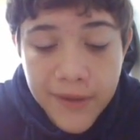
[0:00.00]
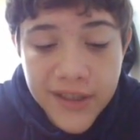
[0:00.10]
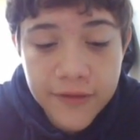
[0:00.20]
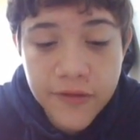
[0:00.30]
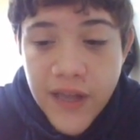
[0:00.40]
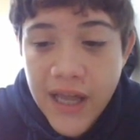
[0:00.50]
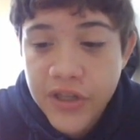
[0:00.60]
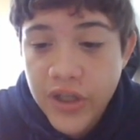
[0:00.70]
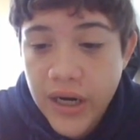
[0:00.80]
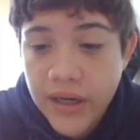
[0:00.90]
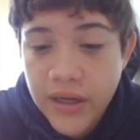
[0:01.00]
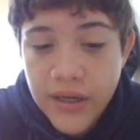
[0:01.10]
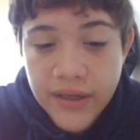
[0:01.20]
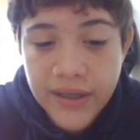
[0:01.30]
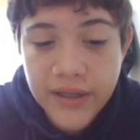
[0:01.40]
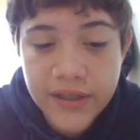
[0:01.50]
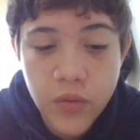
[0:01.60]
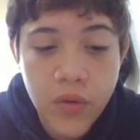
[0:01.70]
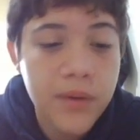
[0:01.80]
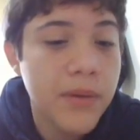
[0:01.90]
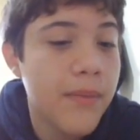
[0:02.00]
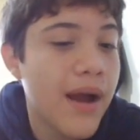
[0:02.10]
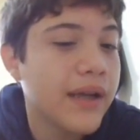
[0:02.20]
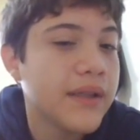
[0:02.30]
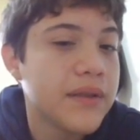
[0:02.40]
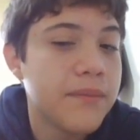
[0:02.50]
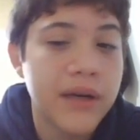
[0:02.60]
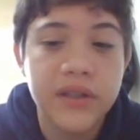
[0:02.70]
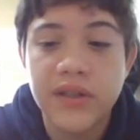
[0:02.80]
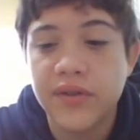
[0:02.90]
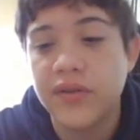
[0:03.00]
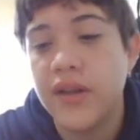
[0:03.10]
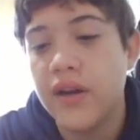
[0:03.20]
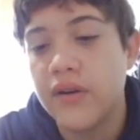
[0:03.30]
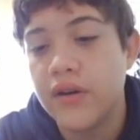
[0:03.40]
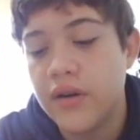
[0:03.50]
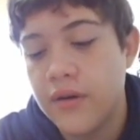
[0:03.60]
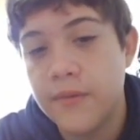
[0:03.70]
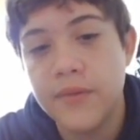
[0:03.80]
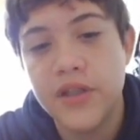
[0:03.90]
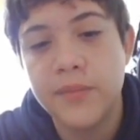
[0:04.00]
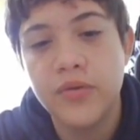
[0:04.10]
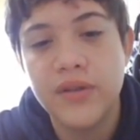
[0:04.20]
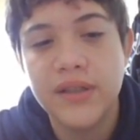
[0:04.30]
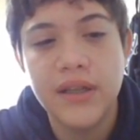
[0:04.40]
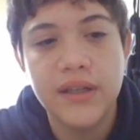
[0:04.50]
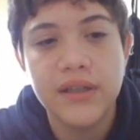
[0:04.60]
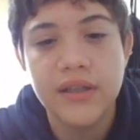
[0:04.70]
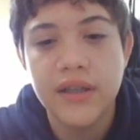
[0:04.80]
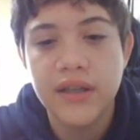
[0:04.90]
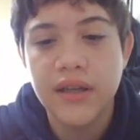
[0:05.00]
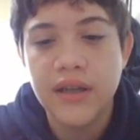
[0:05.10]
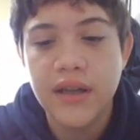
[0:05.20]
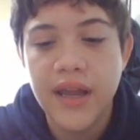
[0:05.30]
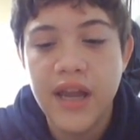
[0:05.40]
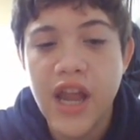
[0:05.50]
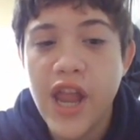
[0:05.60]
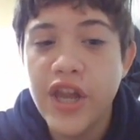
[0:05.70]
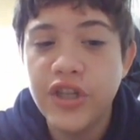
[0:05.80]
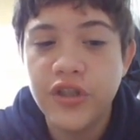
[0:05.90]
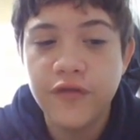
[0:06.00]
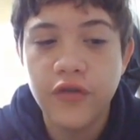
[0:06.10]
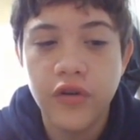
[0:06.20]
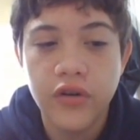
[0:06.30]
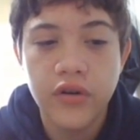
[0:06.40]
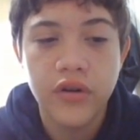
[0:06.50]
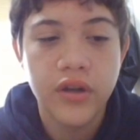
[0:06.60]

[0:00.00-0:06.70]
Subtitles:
But after that check, king c1 by Magnus. Magnus doesn't care. Bishop to e6. h4.